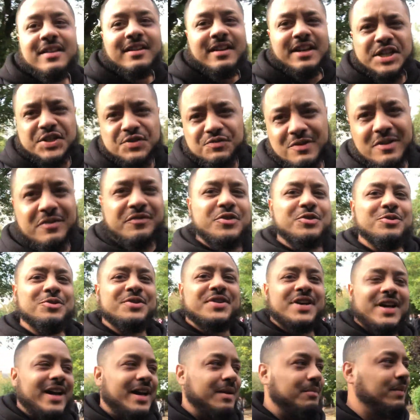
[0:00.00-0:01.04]
It's review
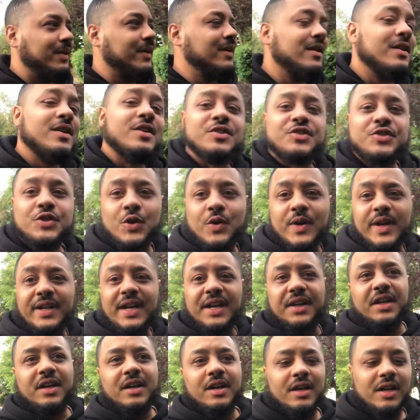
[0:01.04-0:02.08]
time. Sorry
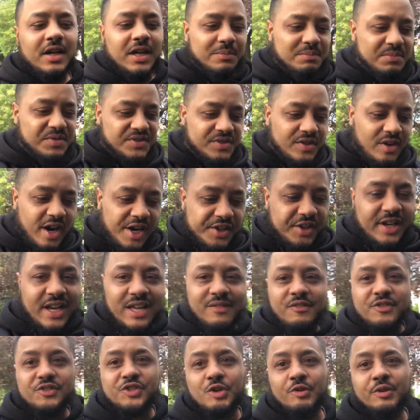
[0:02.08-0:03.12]
that the um, Start
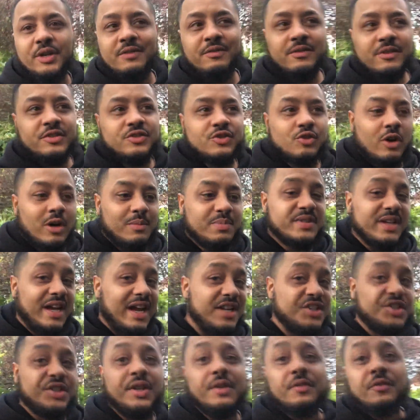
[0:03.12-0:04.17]
11 show never dropped. I
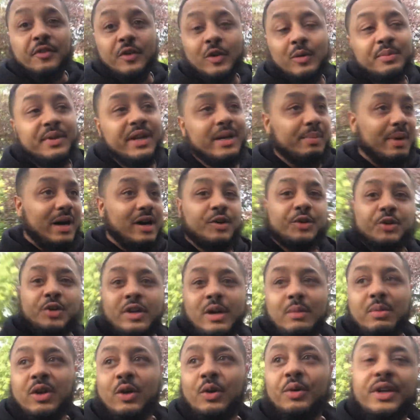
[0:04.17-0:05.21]
actually filmed it, but I couldn't
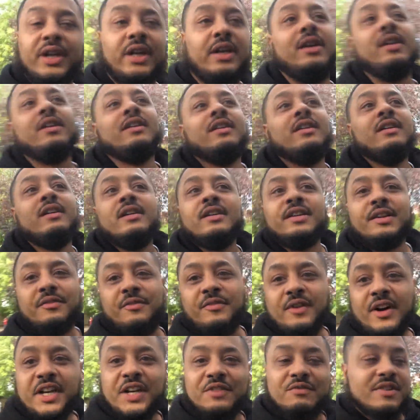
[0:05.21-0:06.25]
upload it. The
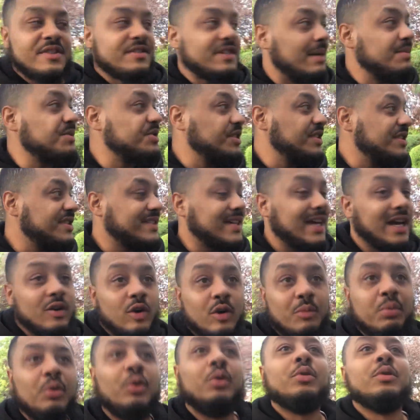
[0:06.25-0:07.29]
fucking reception is
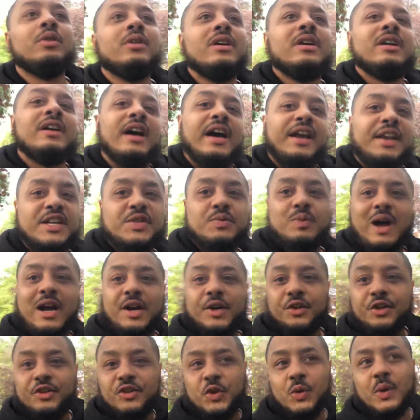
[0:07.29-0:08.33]
terrible, and that's why I
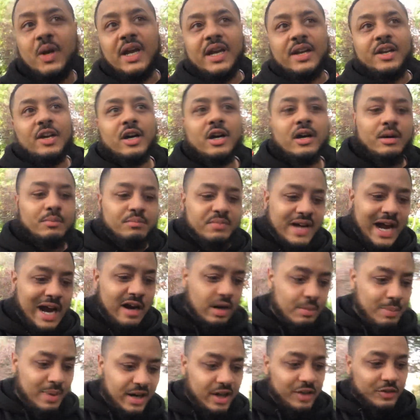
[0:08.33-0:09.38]
couldn't do it in um,
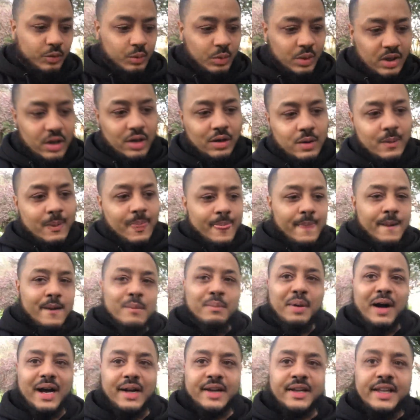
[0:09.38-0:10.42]
Carabao as well.
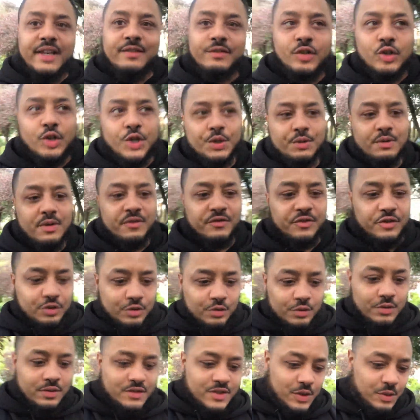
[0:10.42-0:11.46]
But I can give you lot the
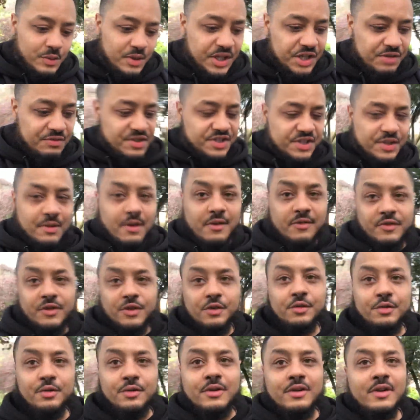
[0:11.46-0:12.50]
review. So here is the
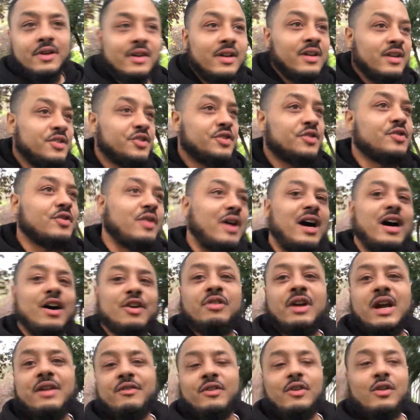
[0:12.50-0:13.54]
review. Just got our
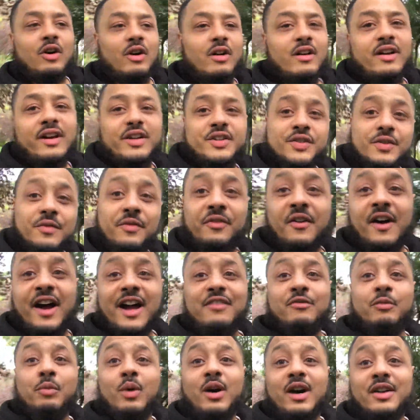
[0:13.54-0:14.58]
Craven Cottage,
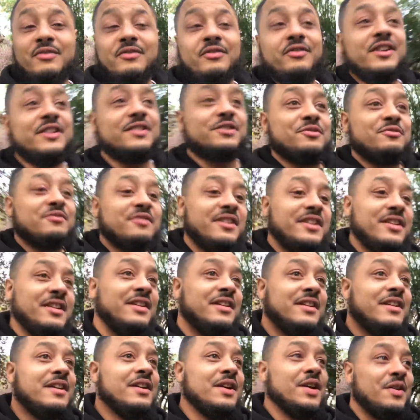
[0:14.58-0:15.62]
5-1 victory.
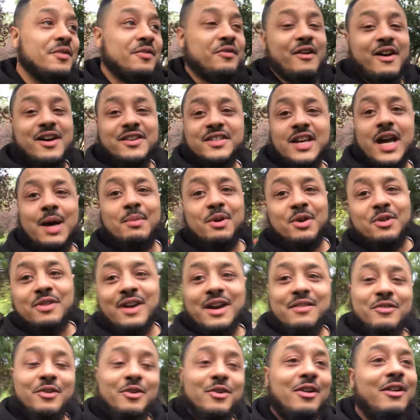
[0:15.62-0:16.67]
First time at
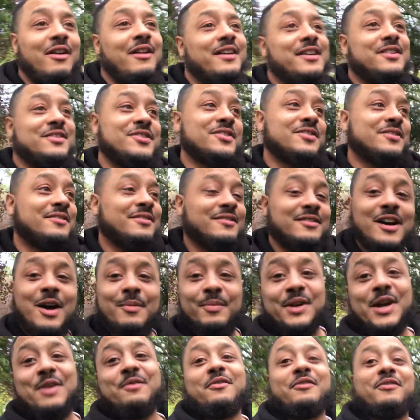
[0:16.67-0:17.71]
Craven Cottage, and
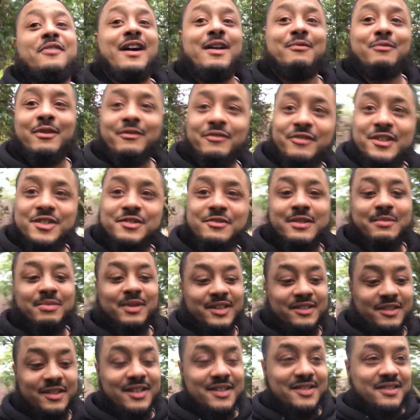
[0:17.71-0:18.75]
coming out of a 5-1 victory,
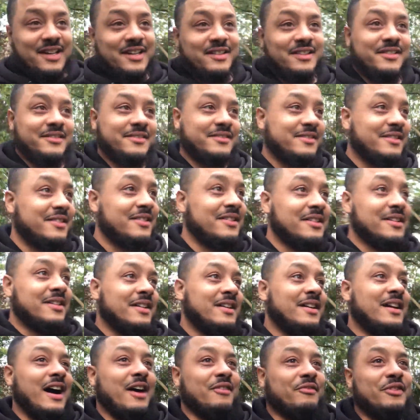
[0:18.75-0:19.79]
blood, you understand? And
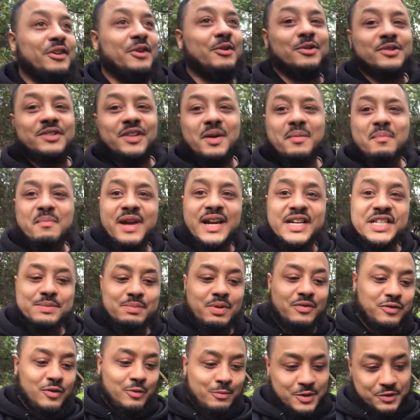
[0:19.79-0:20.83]
I think it was an amazing
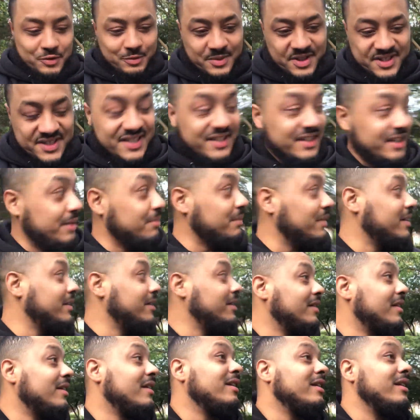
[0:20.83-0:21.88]
performance from the team.
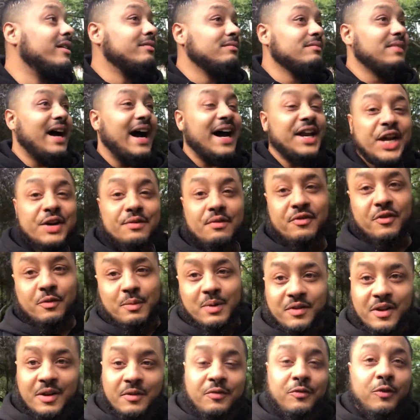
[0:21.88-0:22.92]
I don't even think
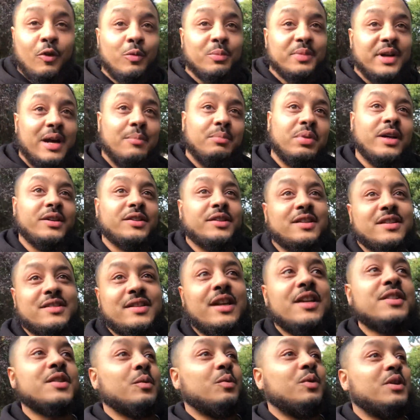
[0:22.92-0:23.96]
we've hit form yet, blood. You
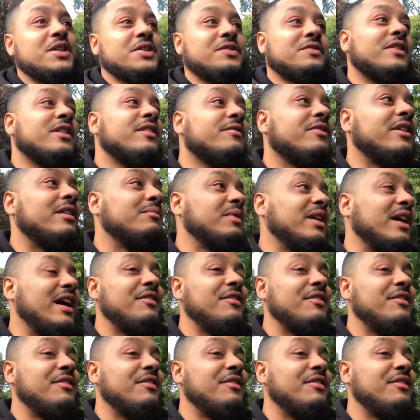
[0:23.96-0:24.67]
understand? That's the worst thing, fam.